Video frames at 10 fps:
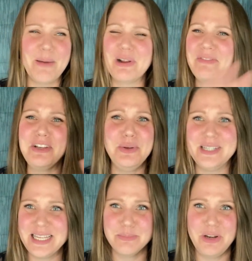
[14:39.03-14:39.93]
I'm going to have to do a
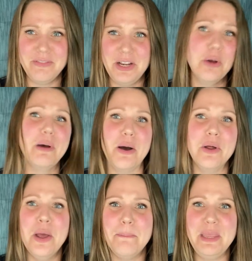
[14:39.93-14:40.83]
testimony video
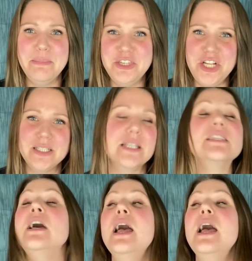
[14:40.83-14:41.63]
about me and Jesus.